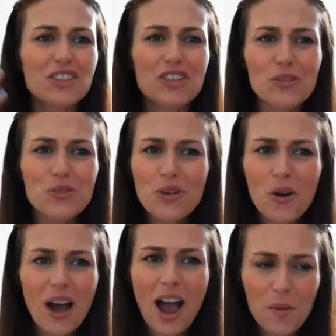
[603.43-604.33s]
Do you
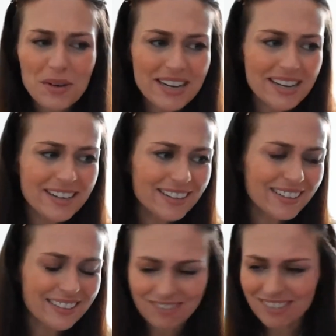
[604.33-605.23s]
know how many
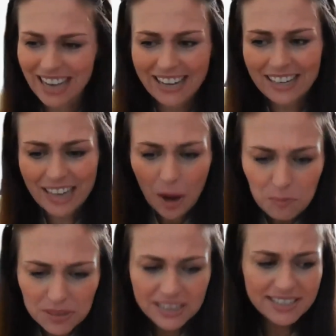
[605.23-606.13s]

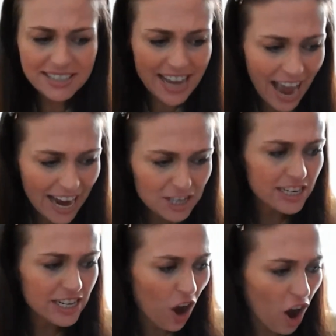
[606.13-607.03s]
companies there
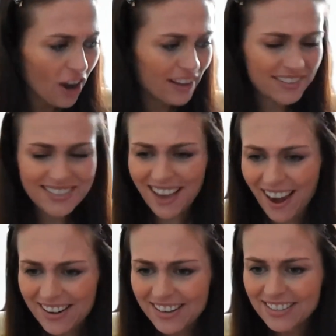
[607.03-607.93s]
actually are
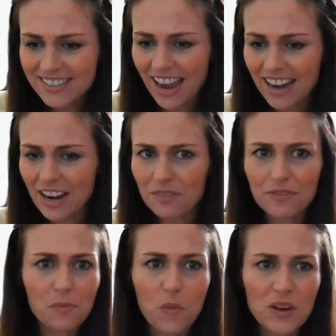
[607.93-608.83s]
inside it, and
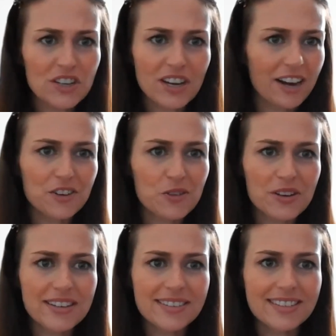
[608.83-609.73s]
from which
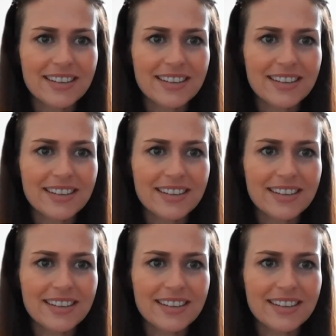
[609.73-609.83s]
countries?